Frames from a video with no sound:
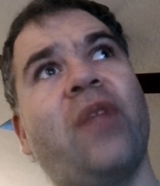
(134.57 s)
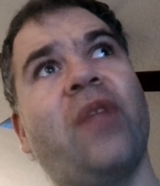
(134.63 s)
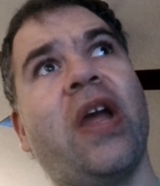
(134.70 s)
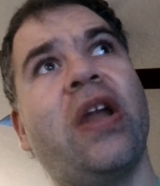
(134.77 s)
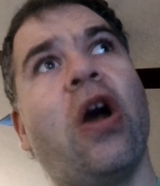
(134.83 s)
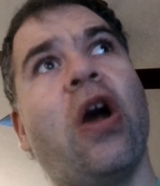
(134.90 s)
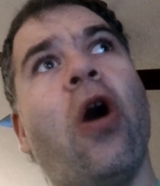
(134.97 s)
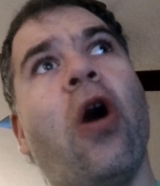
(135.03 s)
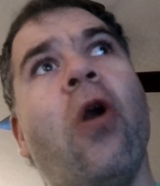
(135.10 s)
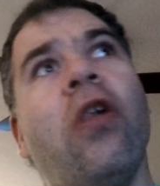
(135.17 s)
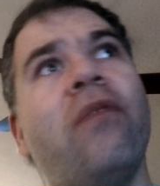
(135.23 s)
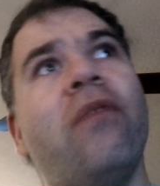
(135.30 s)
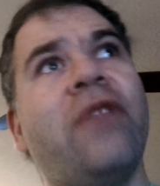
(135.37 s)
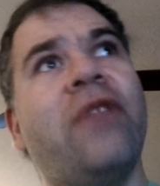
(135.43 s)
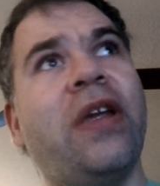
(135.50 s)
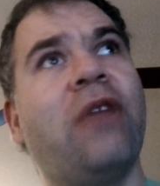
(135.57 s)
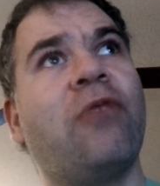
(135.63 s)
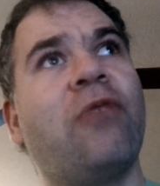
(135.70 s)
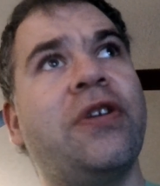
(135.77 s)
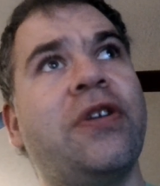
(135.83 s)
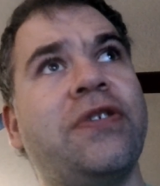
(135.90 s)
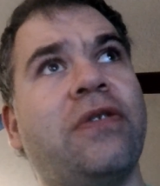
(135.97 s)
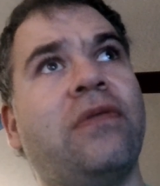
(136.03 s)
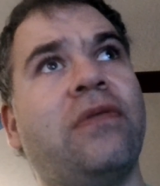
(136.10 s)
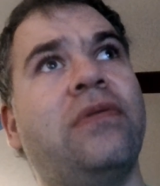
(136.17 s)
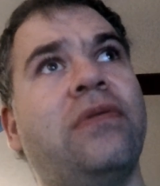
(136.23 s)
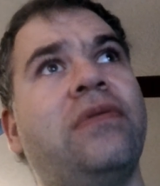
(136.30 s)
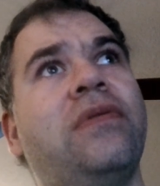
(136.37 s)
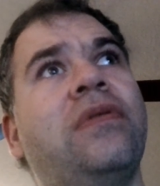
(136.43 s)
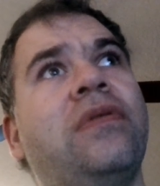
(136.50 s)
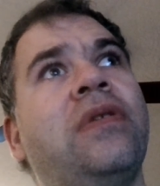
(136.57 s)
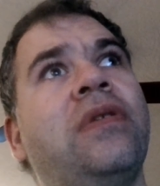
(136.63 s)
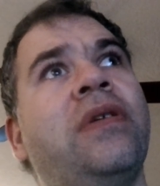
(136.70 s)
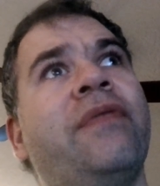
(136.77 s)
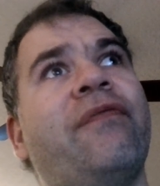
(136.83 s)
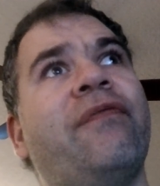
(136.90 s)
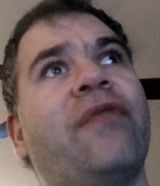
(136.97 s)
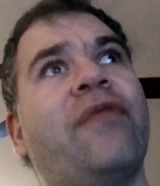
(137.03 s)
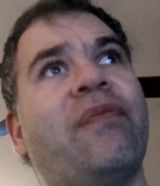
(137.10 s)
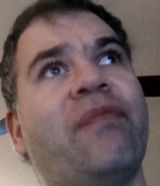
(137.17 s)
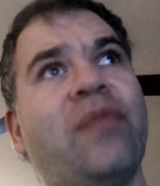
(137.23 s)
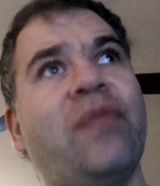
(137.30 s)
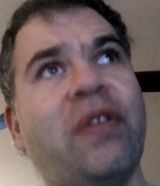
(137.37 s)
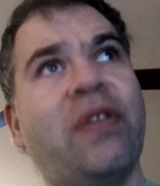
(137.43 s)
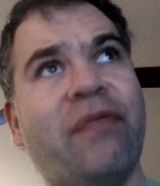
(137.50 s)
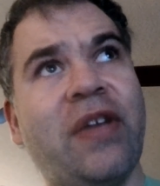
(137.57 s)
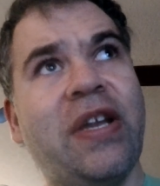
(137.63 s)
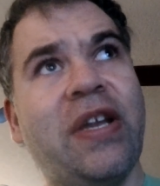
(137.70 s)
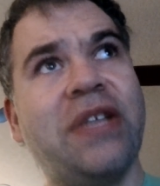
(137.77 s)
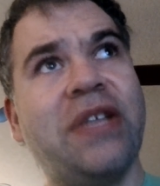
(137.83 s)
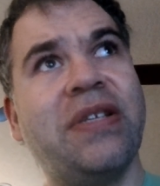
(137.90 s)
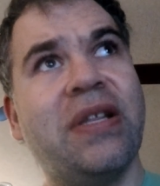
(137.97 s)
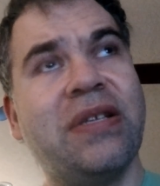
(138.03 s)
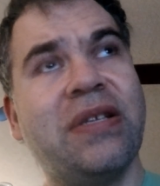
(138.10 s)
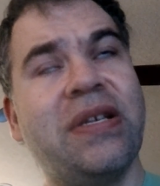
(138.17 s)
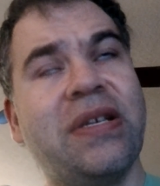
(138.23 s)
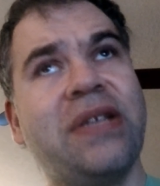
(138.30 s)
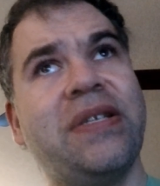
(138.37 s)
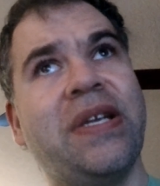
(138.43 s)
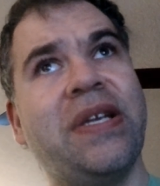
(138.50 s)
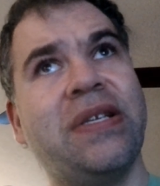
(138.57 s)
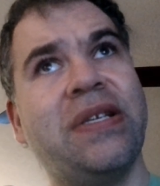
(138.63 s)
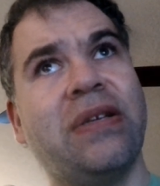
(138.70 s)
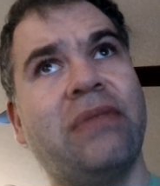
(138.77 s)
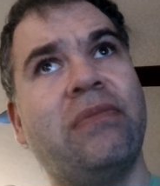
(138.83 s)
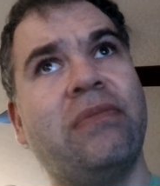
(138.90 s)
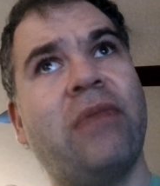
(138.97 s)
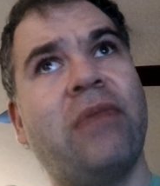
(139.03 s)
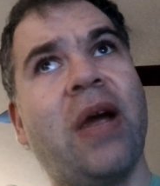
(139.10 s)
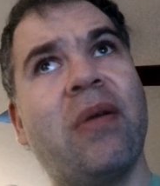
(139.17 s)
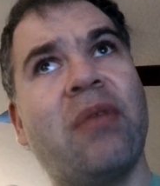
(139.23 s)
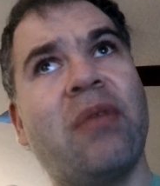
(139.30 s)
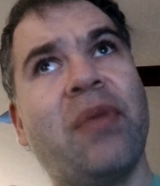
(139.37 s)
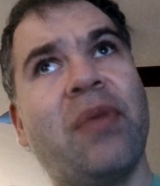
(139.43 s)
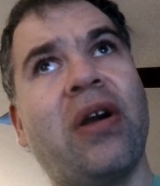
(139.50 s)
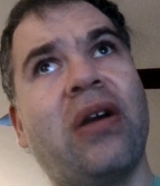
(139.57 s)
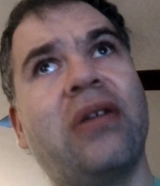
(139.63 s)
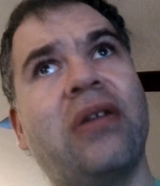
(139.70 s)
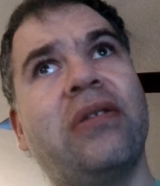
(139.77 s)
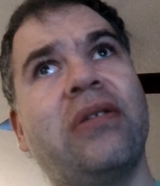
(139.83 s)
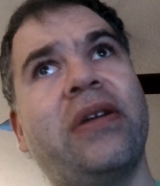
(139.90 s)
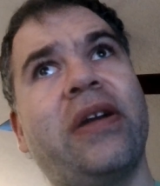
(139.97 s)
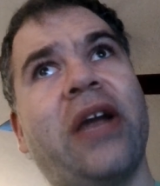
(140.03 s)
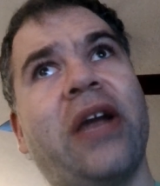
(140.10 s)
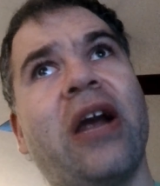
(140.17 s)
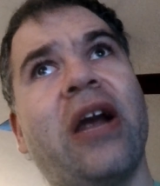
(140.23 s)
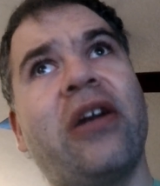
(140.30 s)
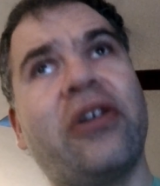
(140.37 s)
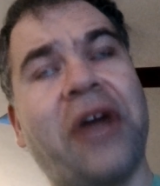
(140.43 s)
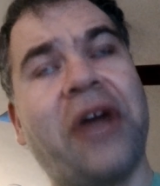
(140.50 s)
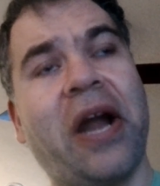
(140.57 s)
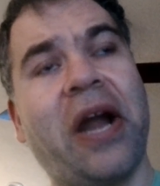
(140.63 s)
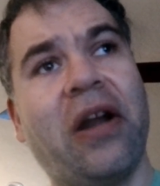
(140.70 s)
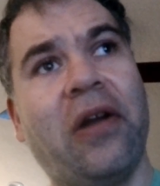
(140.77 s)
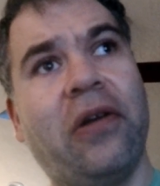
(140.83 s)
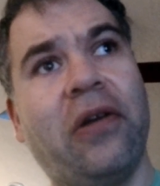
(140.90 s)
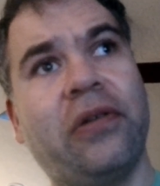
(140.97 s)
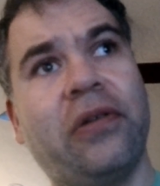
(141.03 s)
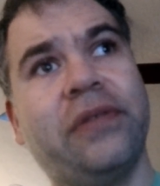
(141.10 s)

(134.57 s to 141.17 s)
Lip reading: and all of the original from the 50s to the 60s of Hanna-Barbera character catalog.